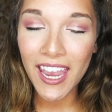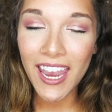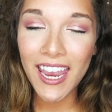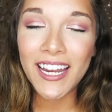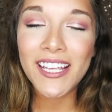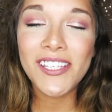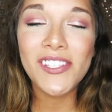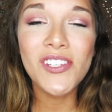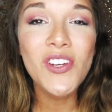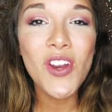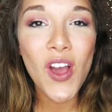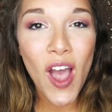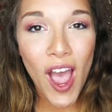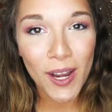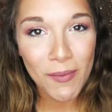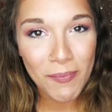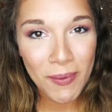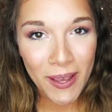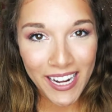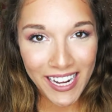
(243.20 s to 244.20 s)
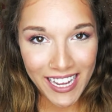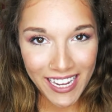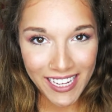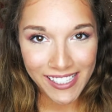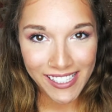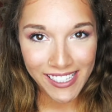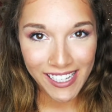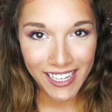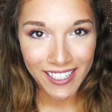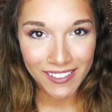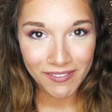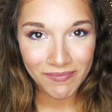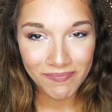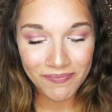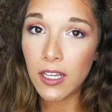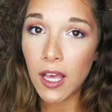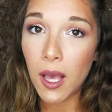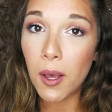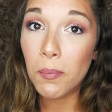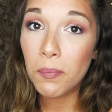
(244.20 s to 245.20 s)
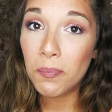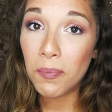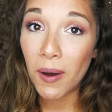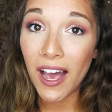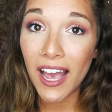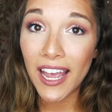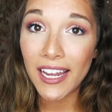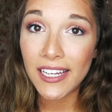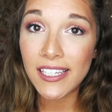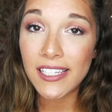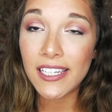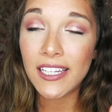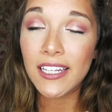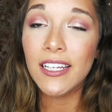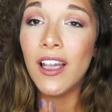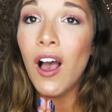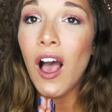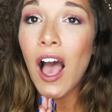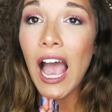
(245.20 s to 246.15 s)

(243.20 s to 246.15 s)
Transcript: it has not been easy, but